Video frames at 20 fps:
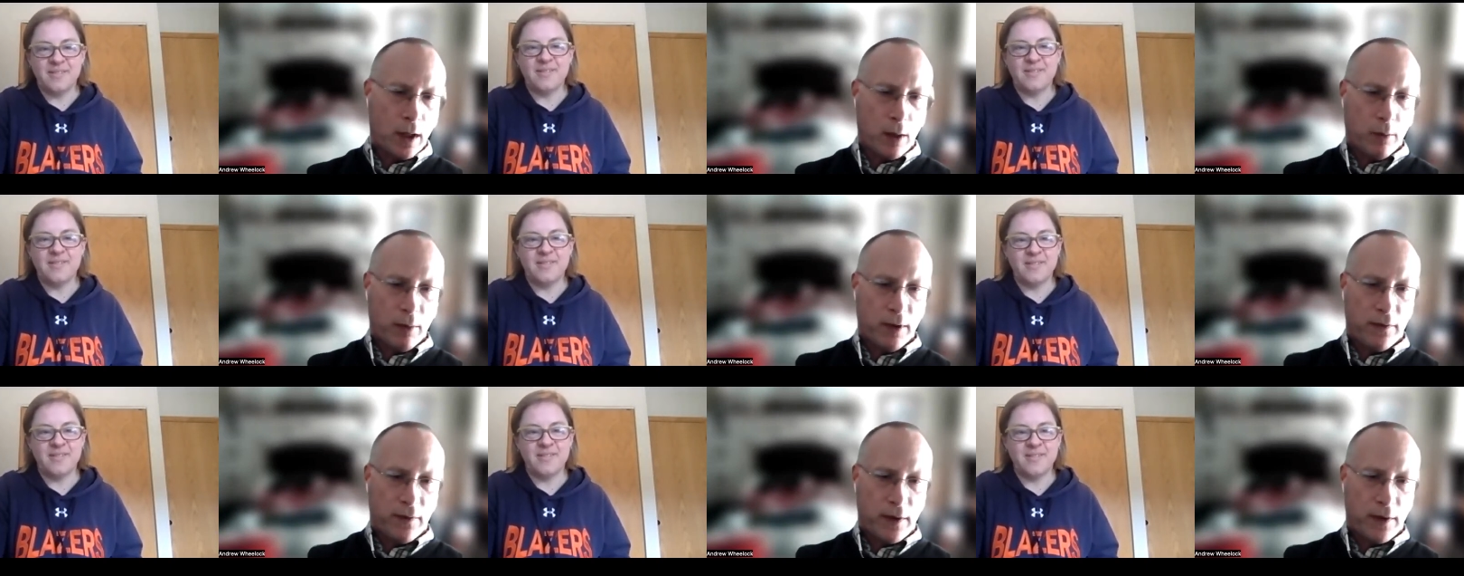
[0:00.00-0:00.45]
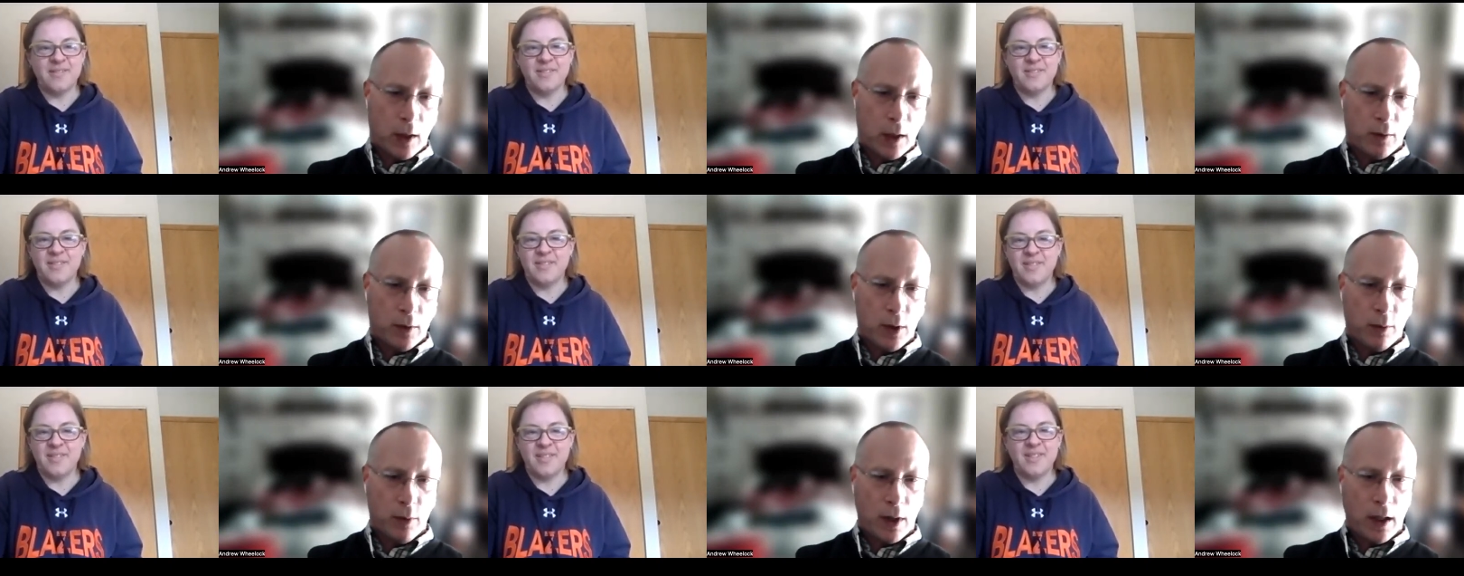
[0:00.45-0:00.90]
Speaker 1: I'll be
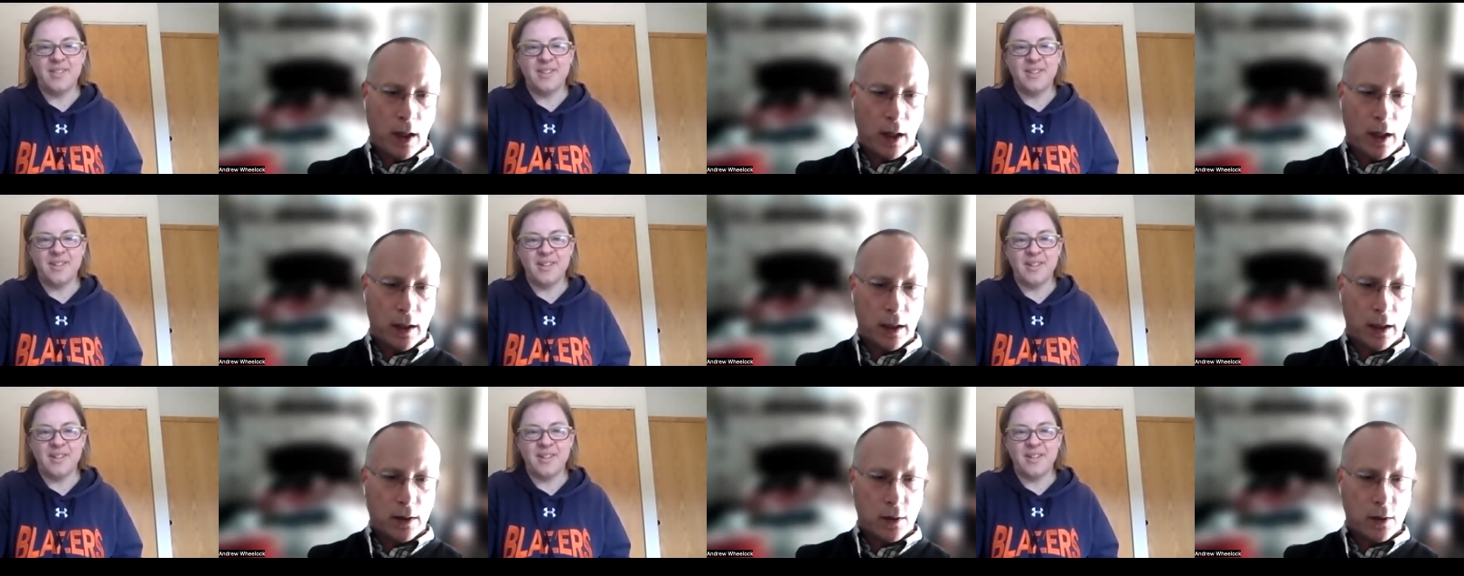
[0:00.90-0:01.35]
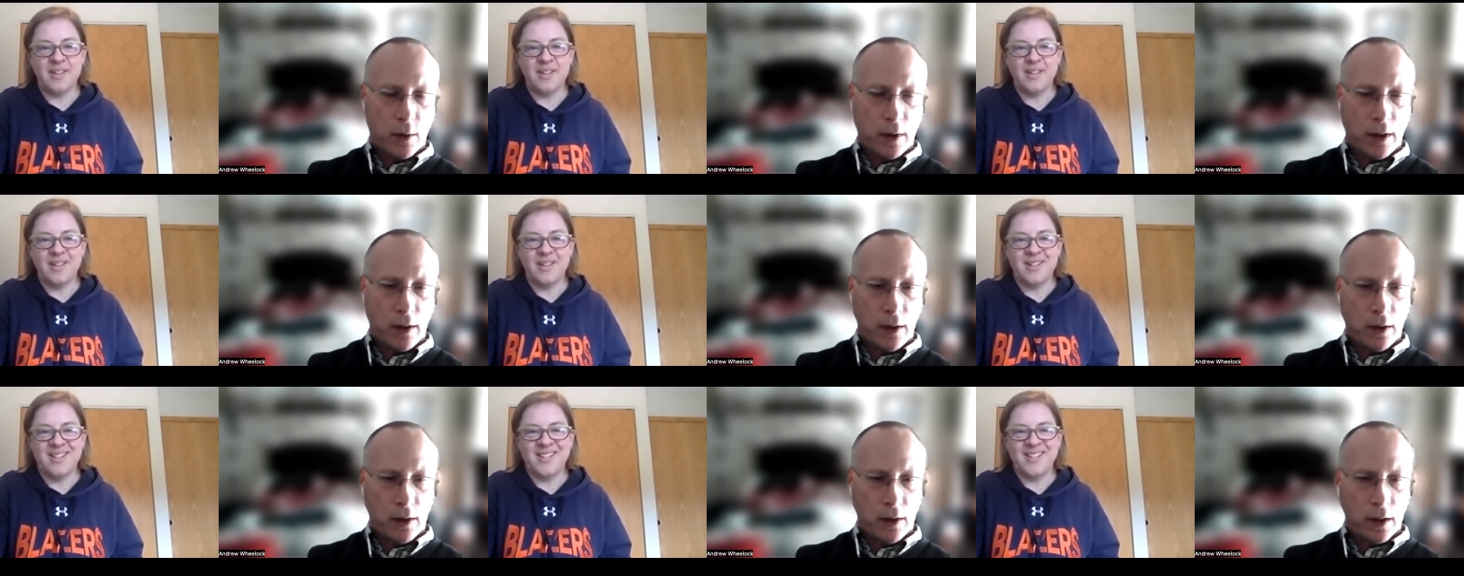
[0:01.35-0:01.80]
following your blog and
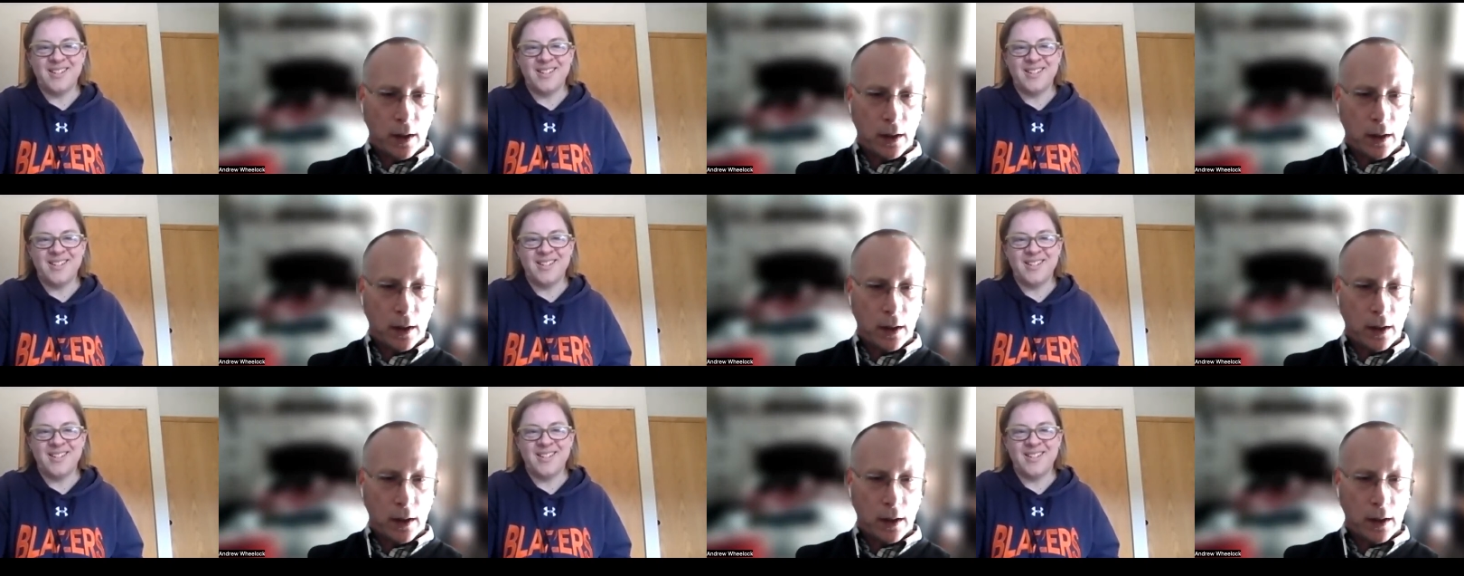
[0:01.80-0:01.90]
Twitter